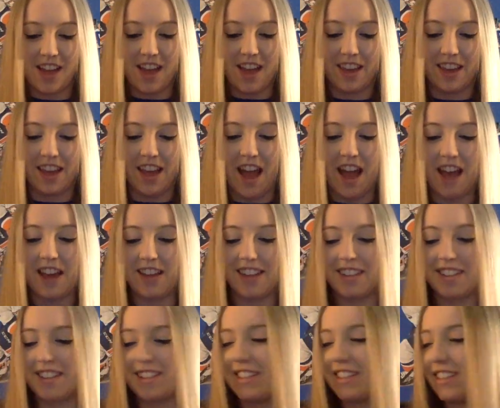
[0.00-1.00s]
And
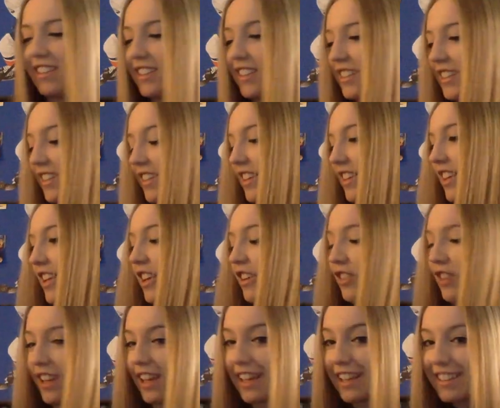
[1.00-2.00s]
guys,
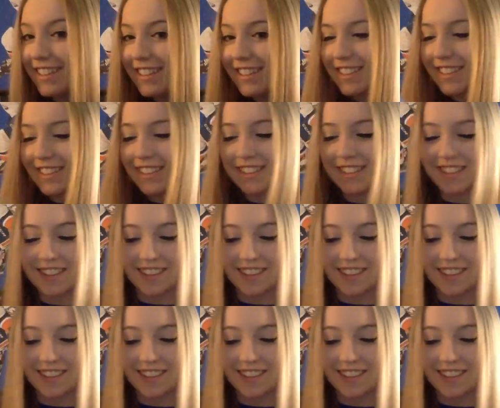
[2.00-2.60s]
here it is.